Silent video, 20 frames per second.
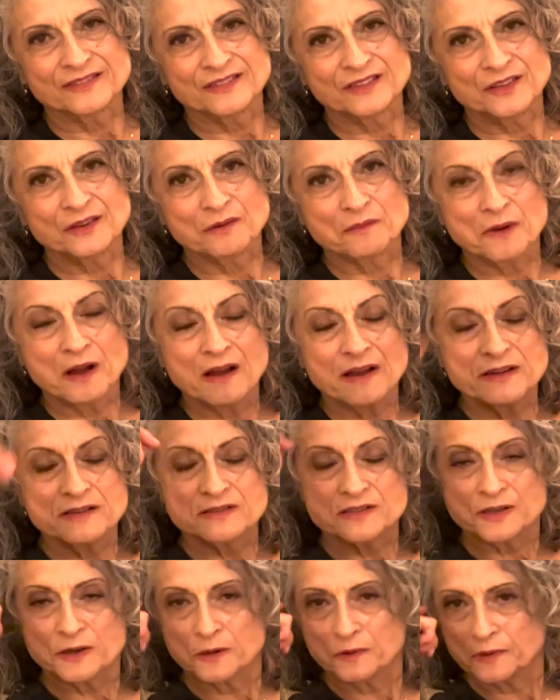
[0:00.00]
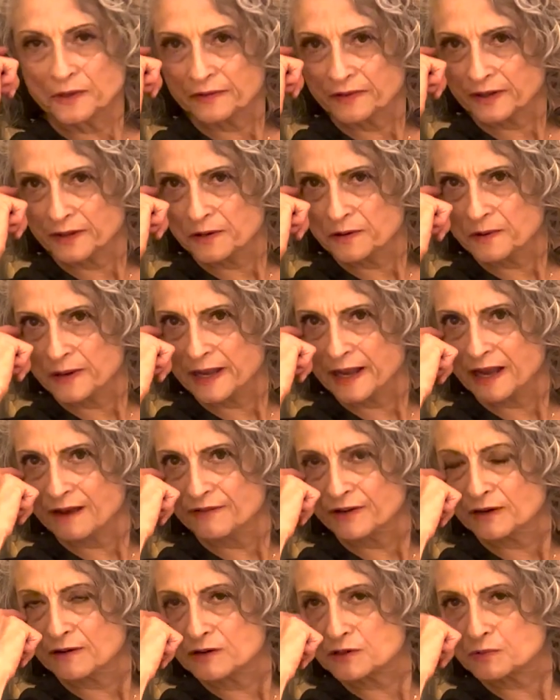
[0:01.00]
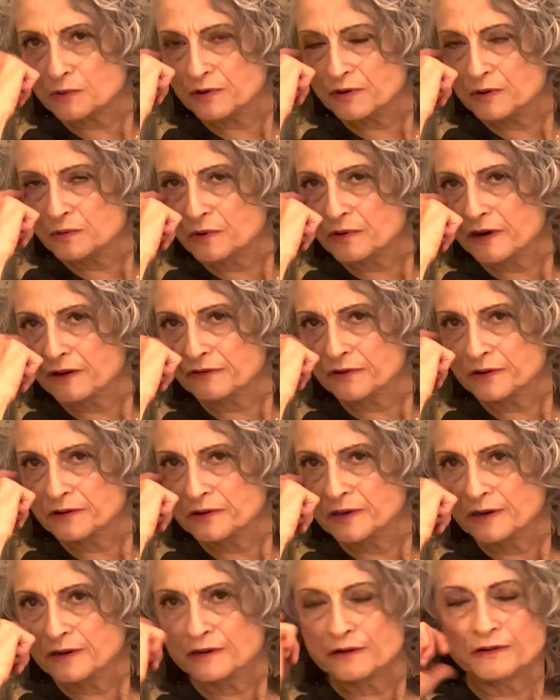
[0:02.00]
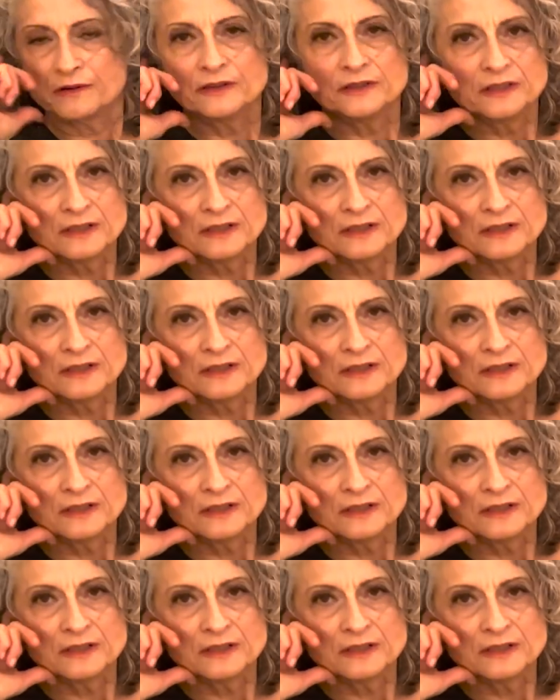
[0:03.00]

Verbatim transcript: Your mind is the only thing you have. It goes with you wherever you go.